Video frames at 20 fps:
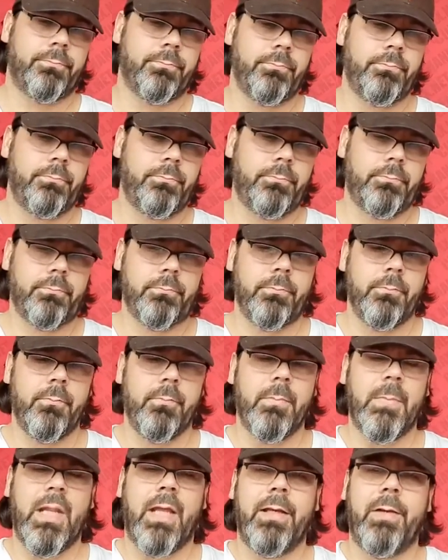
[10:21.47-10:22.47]

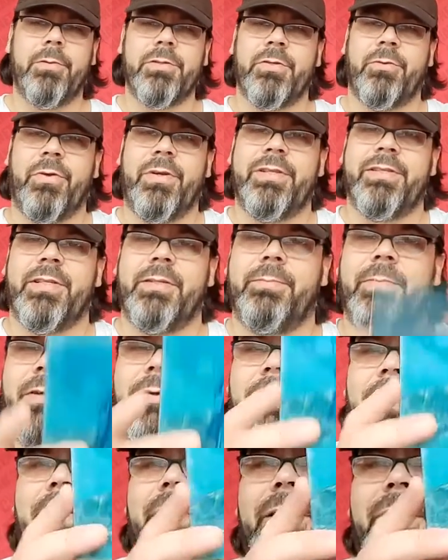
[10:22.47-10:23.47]
That was a great thing, by the
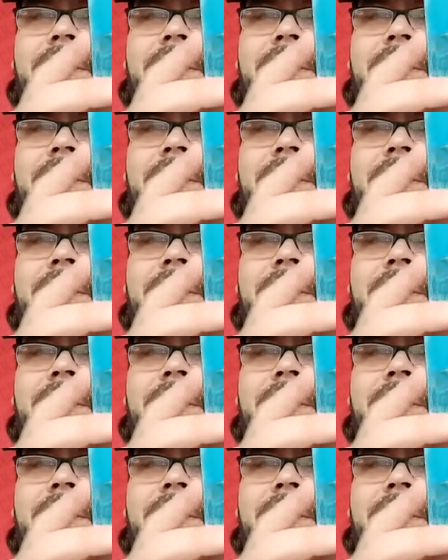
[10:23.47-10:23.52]
way.